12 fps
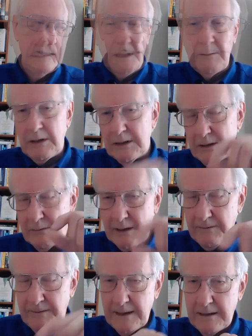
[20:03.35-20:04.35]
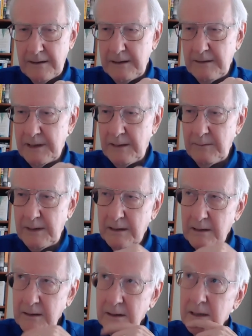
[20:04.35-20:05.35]
I'm also on the faculty of something
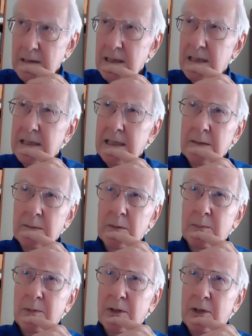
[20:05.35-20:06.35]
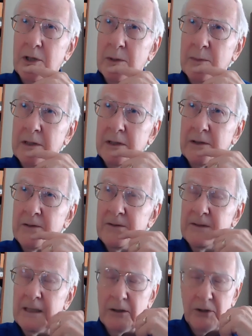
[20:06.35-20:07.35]
called the Sustainable Procurement
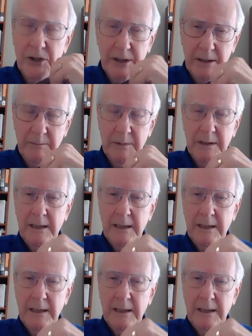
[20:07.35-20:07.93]
Fellowship,